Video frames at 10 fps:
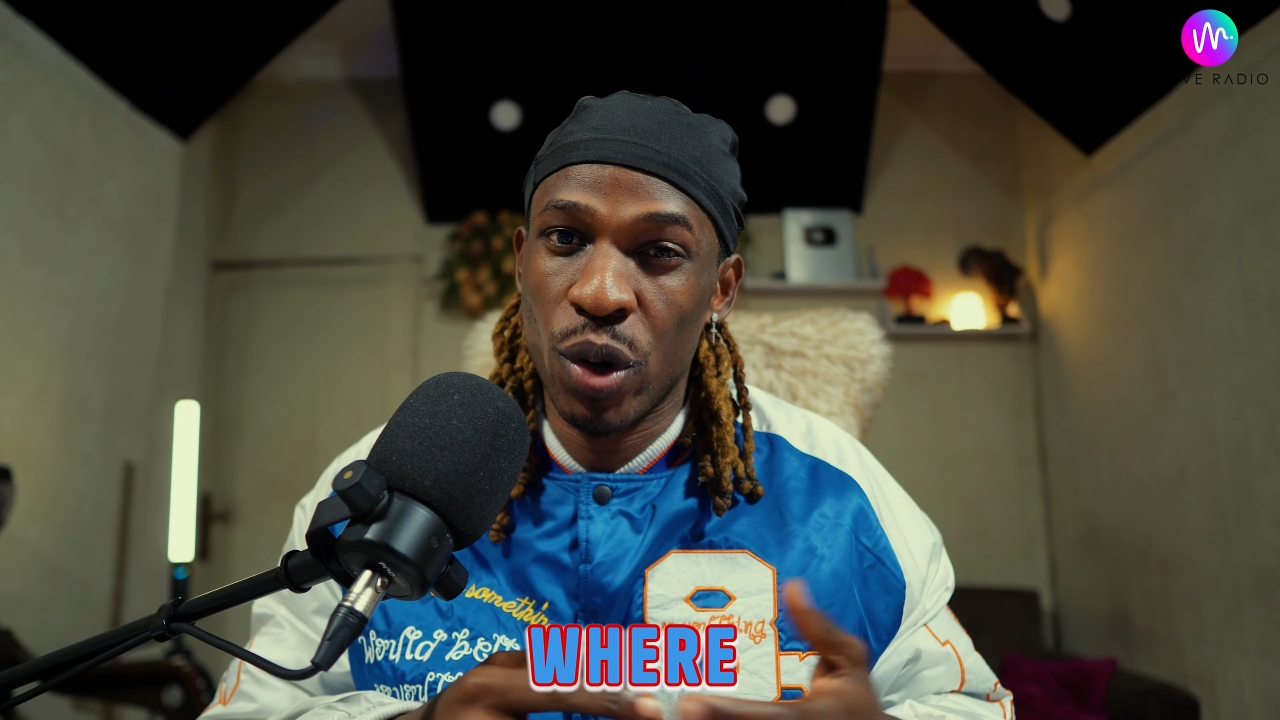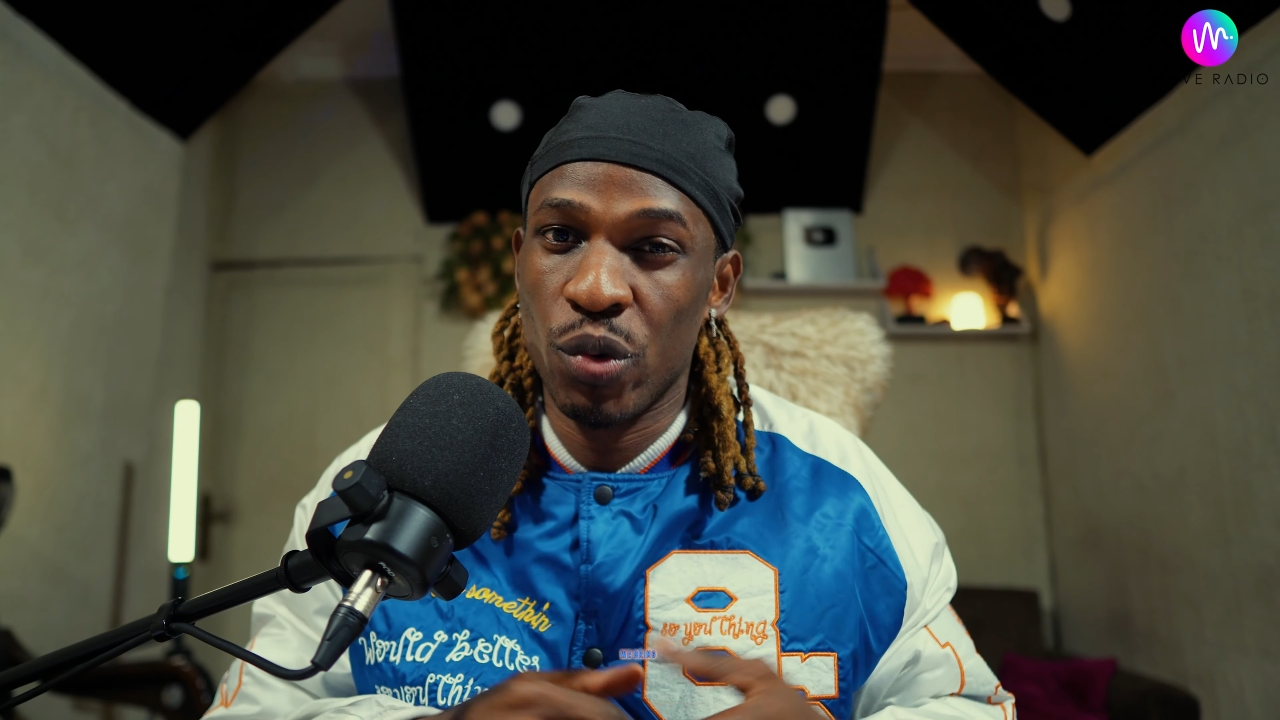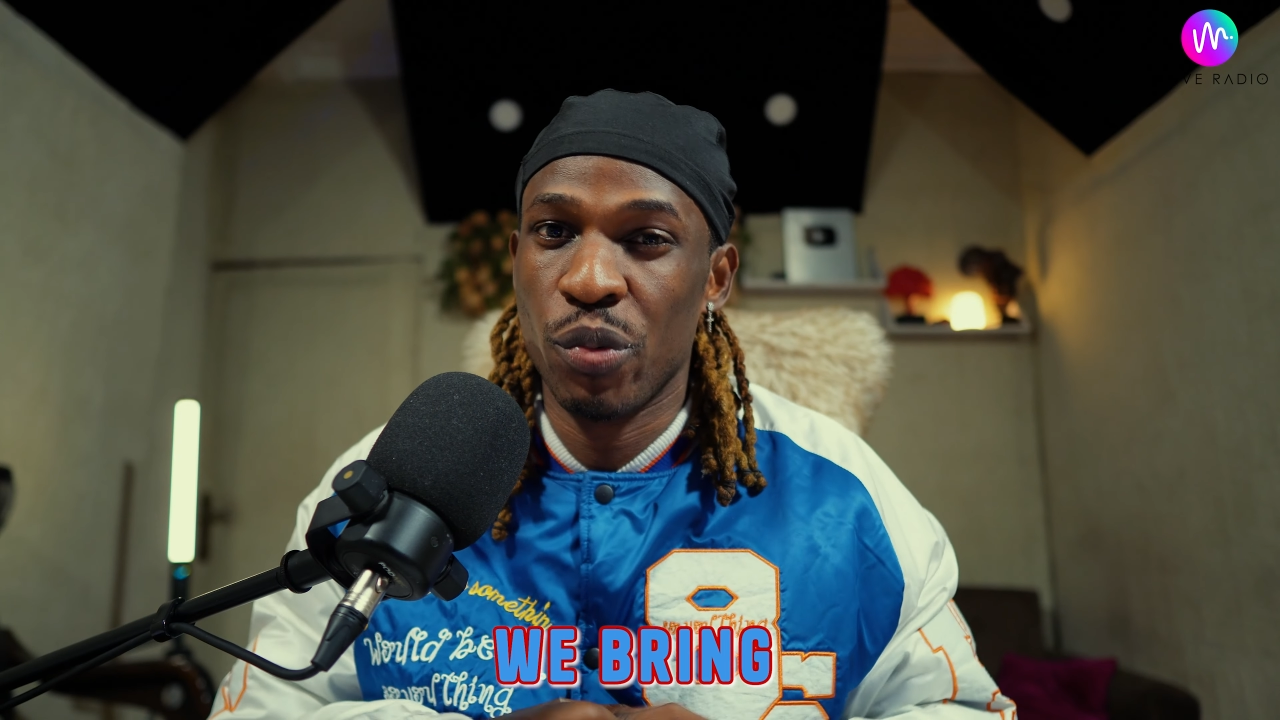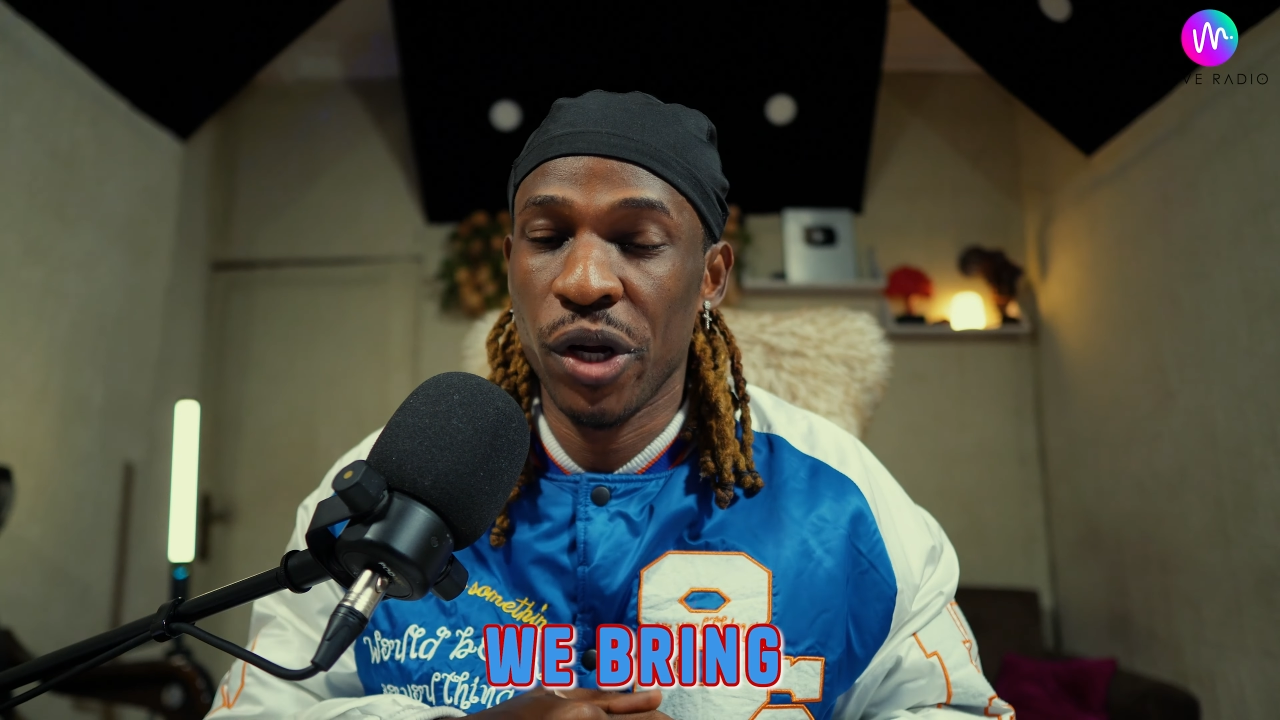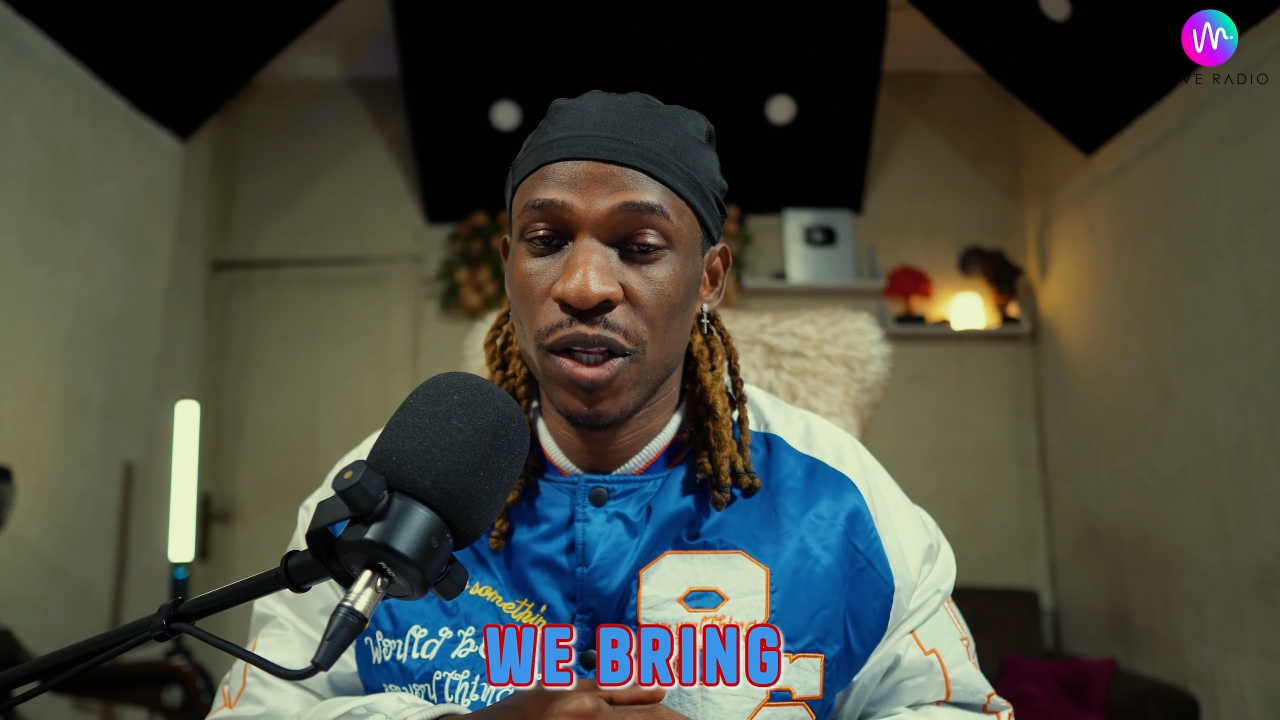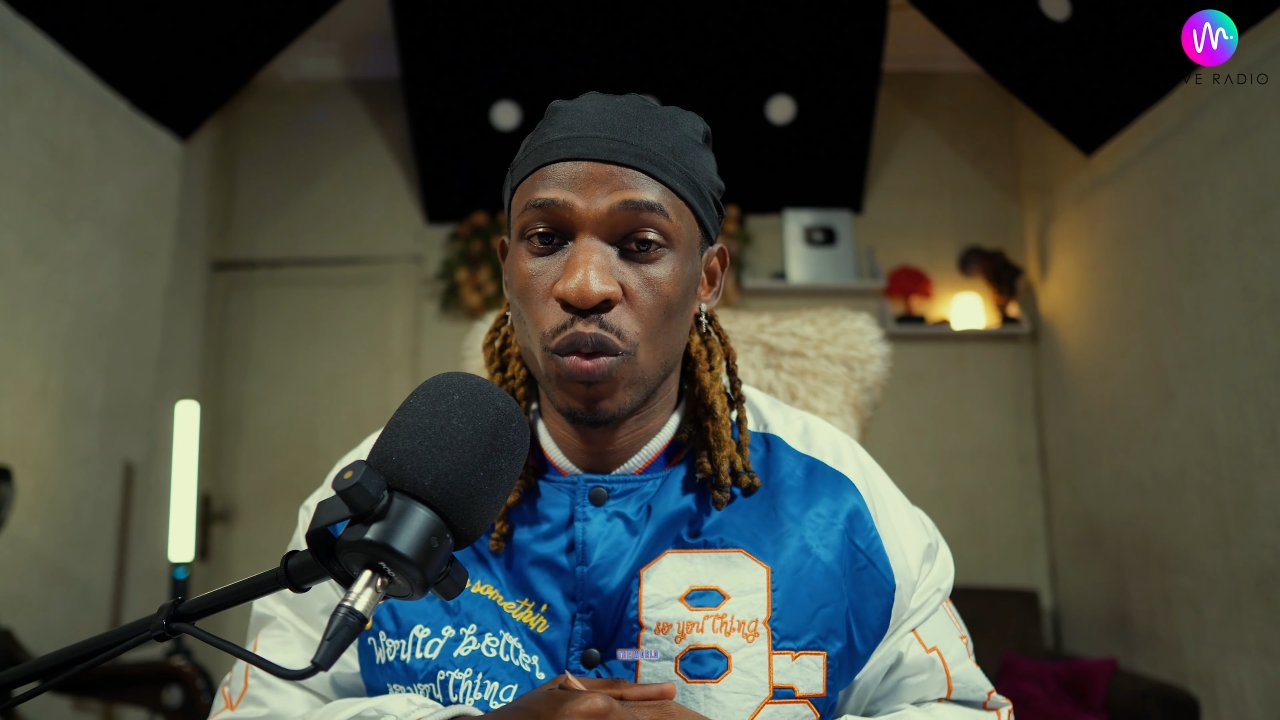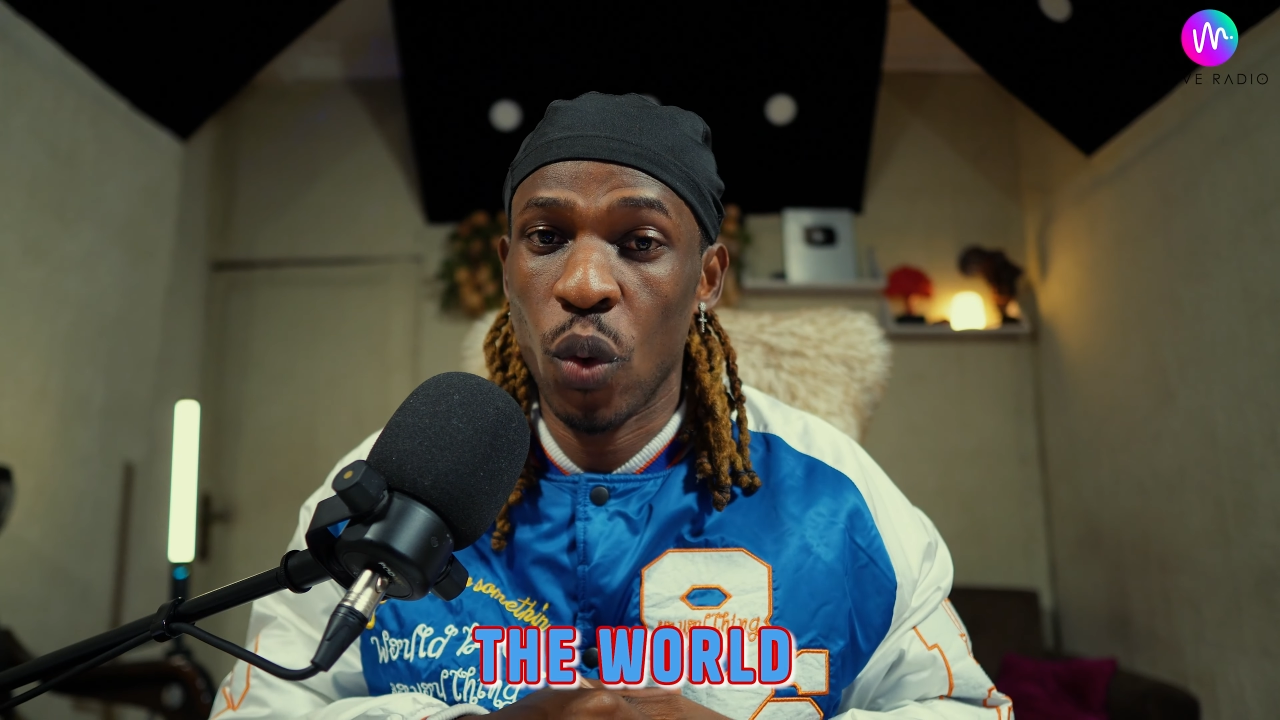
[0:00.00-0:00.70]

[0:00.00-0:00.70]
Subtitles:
where we bring the